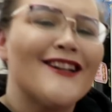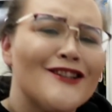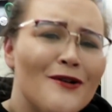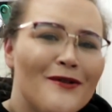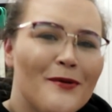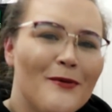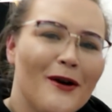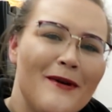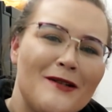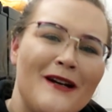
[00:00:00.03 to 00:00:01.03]
Hello everybody,
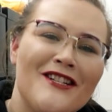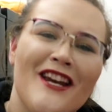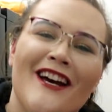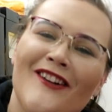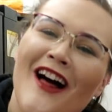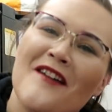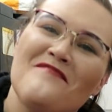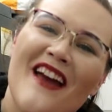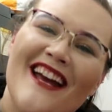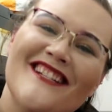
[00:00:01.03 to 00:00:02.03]
welcome back to my channel.
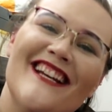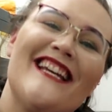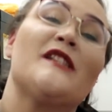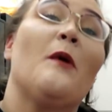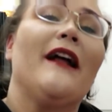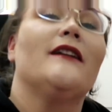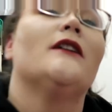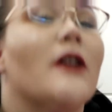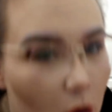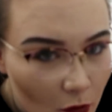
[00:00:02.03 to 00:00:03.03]
I'm Paige and guess what?
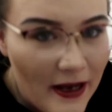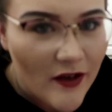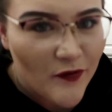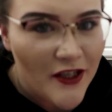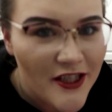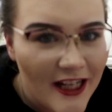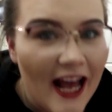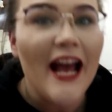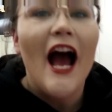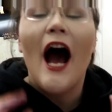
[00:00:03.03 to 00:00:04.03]
We're making fudge
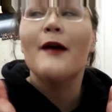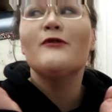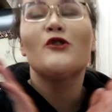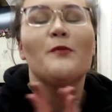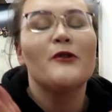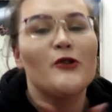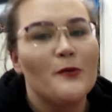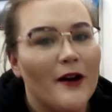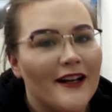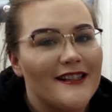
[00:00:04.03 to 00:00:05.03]
today. I'm super,
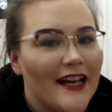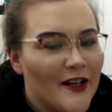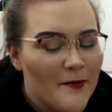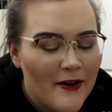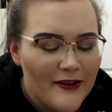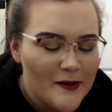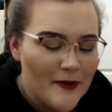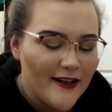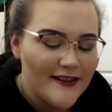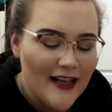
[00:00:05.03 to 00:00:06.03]
super excited about this
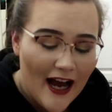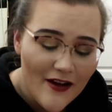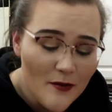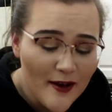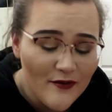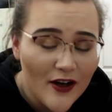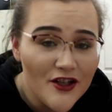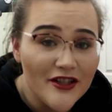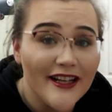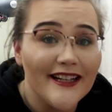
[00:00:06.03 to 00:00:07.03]
because I haven't made
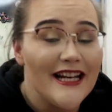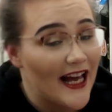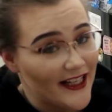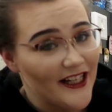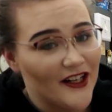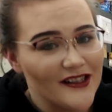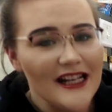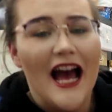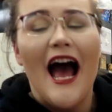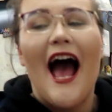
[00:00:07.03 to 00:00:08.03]
fudge in like 10
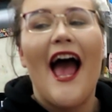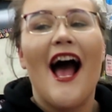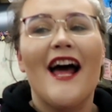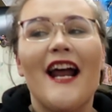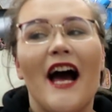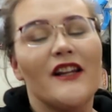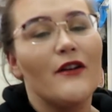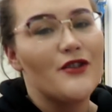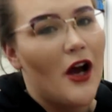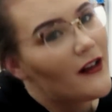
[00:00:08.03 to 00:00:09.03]
years and I
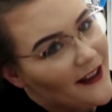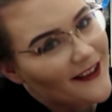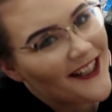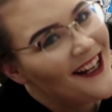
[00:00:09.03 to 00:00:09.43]
love chocolate.